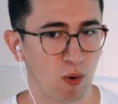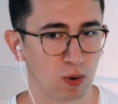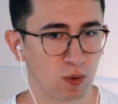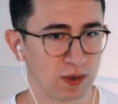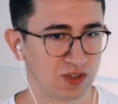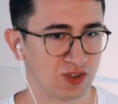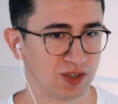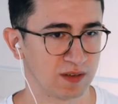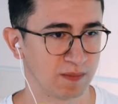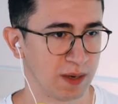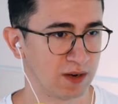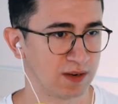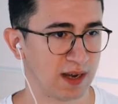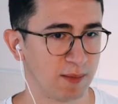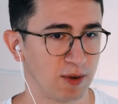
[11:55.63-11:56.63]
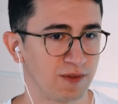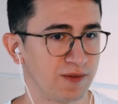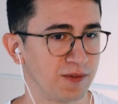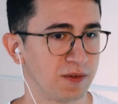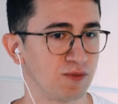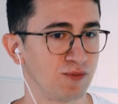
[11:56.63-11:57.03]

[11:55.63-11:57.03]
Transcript: whole question paradigm of